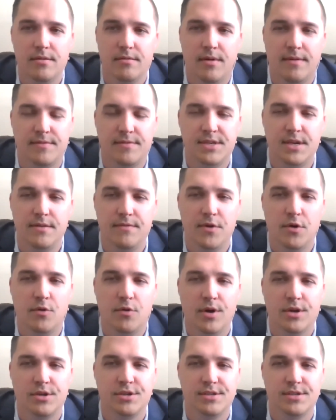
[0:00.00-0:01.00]
I've seen a few
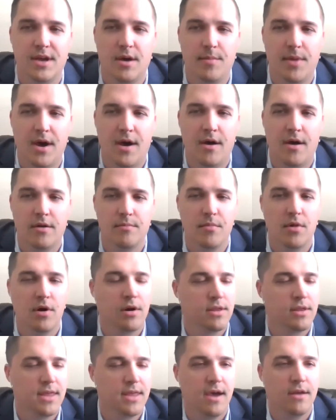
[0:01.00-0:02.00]
questions now about how to
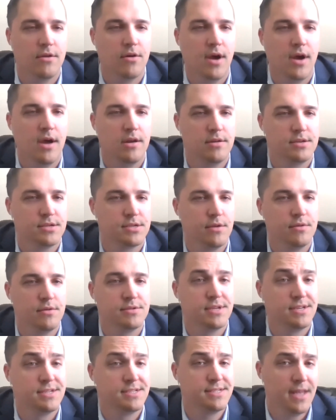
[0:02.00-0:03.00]
market that or how to disclose
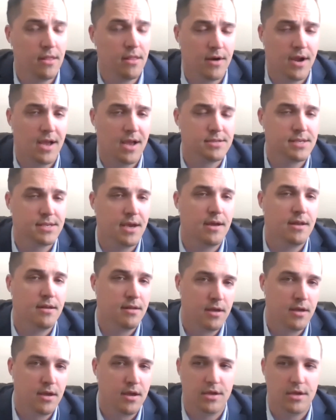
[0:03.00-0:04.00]
that a seller has that.
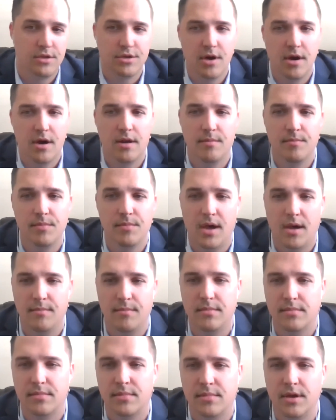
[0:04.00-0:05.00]
And John,
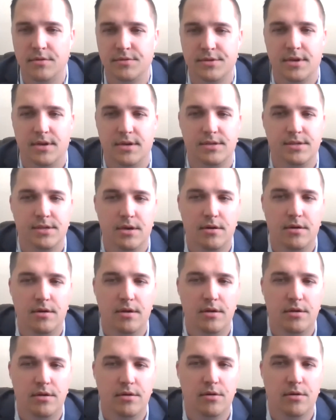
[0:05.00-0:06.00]
I'm interested to hear
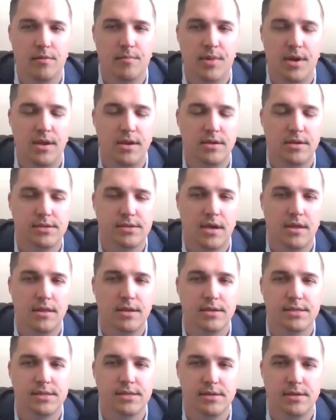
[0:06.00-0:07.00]
your opinions on
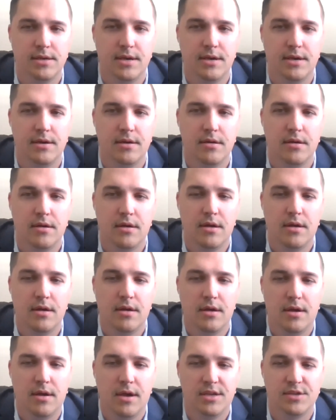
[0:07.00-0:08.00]
this
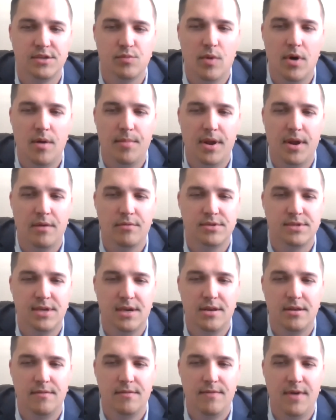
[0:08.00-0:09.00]
as well. But I would say
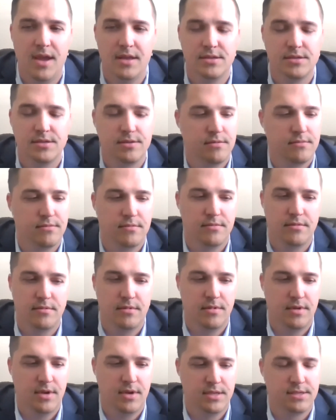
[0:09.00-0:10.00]
in advance,
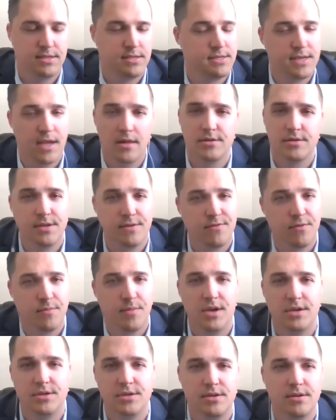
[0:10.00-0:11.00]
it's the seller's
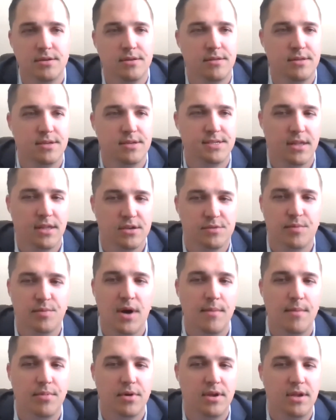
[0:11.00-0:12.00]
information, the seller's
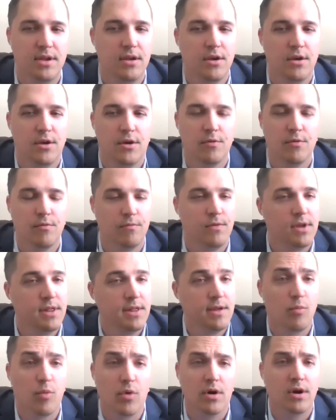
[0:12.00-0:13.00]
property.
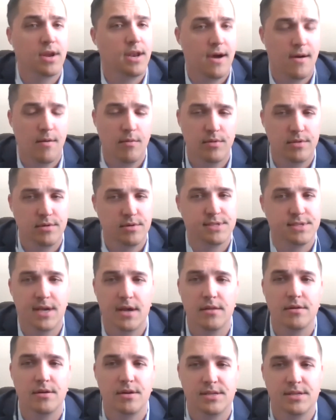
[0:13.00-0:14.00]
really work it out with your
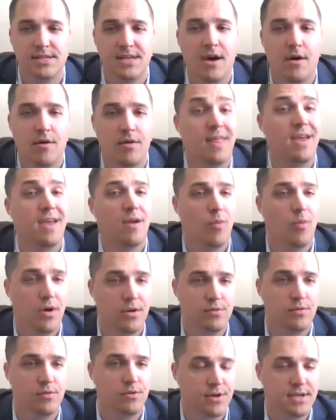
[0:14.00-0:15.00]
seller to see how they
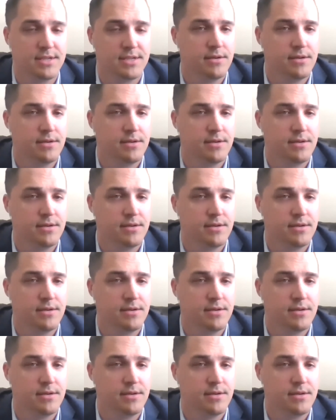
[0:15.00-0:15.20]
want to address it?